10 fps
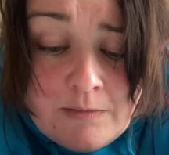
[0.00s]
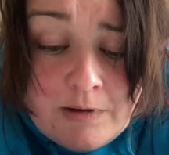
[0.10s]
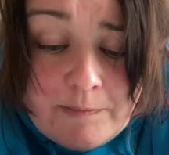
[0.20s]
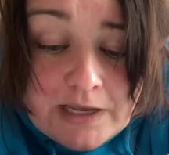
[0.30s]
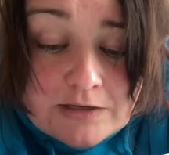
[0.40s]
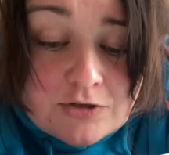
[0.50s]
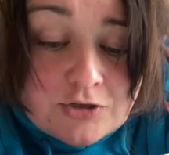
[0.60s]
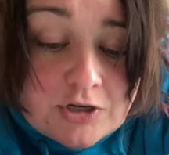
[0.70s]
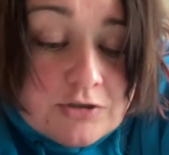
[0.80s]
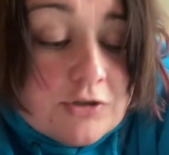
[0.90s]
Best
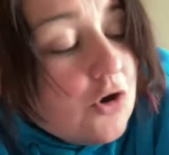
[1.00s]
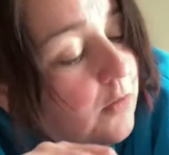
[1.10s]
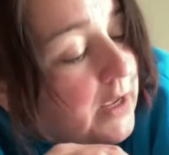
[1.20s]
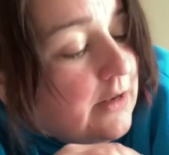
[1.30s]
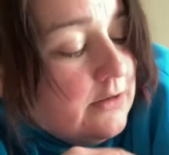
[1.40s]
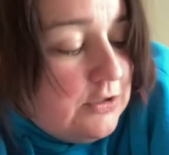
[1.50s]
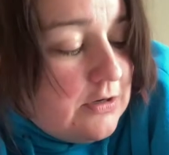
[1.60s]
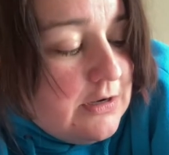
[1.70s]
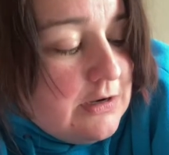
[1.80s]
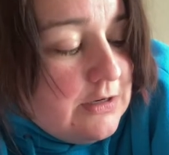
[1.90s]
judged comments,
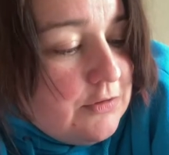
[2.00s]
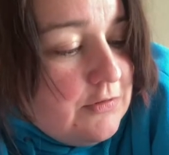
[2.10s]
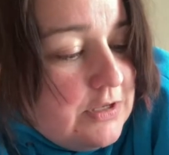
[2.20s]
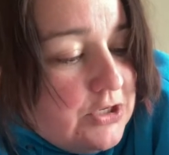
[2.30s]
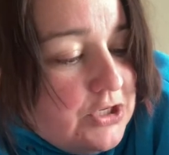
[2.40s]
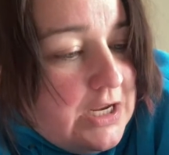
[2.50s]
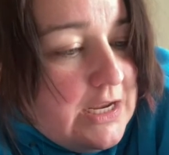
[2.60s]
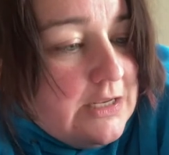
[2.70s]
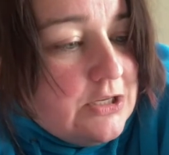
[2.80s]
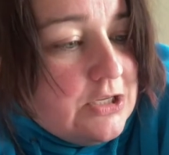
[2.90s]
I looked through the
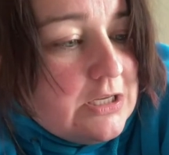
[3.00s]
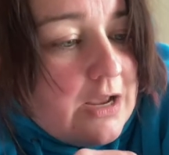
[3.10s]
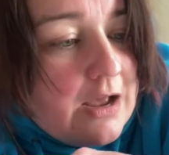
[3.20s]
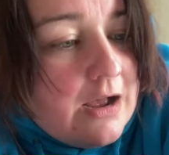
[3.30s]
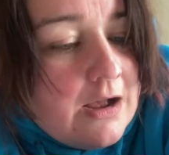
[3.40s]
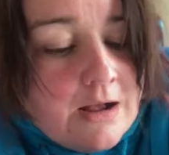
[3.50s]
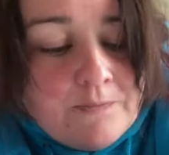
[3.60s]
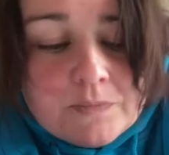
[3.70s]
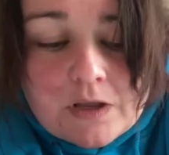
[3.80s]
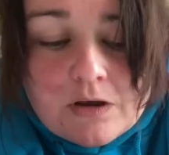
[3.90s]
sheets.
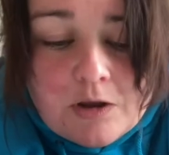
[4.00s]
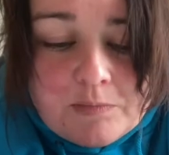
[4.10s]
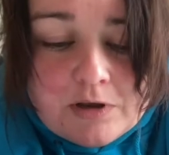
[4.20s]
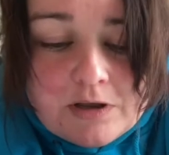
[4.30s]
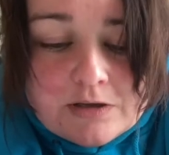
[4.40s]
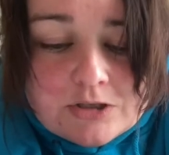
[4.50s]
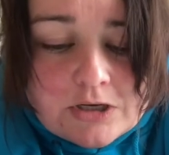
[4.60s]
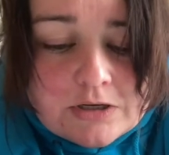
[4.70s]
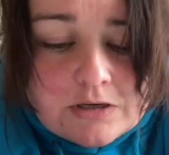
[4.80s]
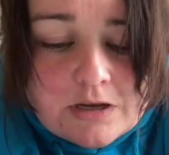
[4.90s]
I
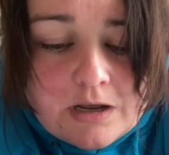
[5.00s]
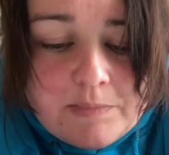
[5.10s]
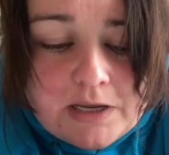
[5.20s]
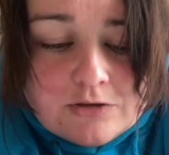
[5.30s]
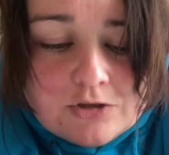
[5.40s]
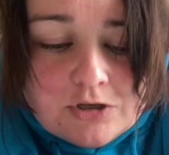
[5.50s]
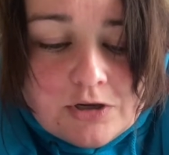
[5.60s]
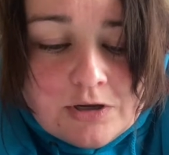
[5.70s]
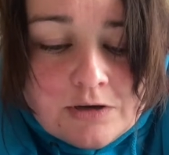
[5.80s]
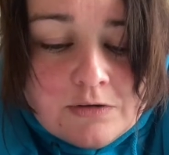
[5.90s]
picked
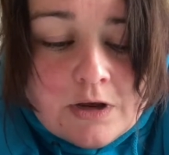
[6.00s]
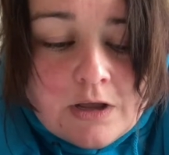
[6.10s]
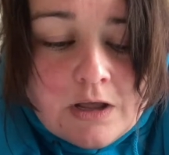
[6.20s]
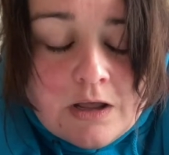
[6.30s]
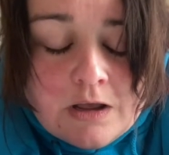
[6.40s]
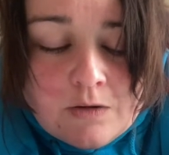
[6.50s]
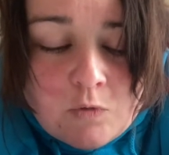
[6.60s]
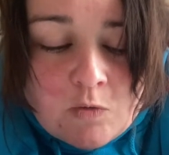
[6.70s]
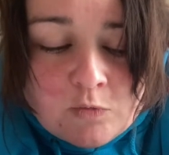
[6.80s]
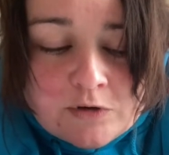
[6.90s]
two.
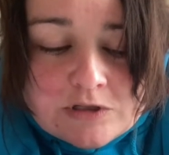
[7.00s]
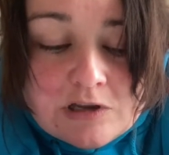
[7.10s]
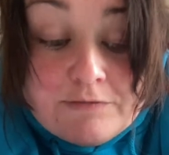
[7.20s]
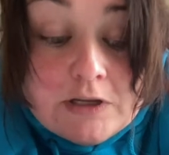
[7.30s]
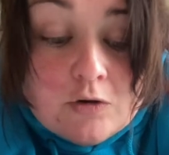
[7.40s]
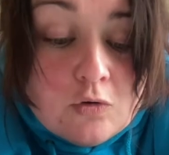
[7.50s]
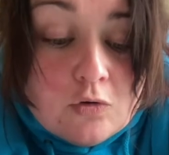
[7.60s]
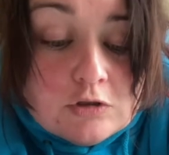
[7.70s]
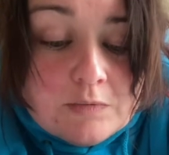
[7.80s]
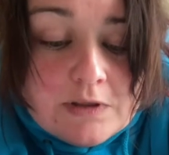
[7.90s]
One was lovely
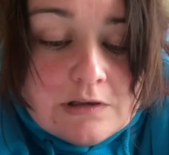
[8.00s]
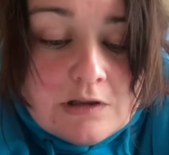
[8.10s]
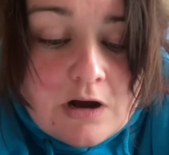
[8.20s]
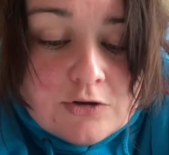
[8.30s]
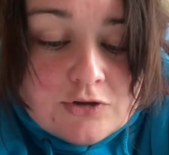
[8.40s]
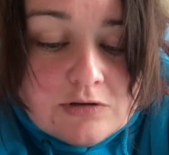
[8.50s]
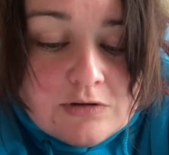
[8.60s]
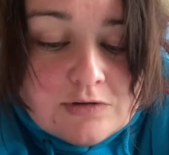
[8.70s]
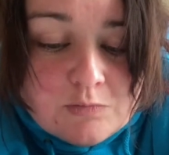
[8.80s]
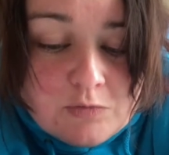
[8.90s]
horse with large
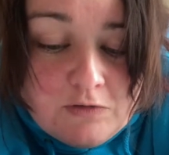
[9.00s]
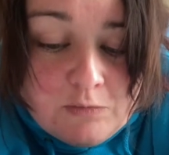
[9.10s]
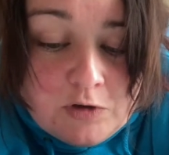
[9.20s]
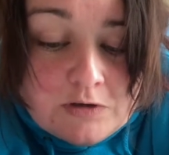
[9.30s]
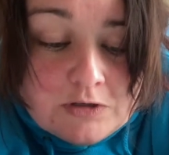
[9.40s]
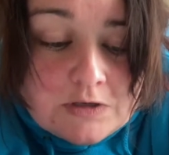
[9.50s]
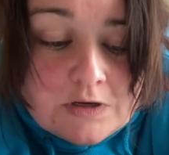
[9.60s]
loose movement,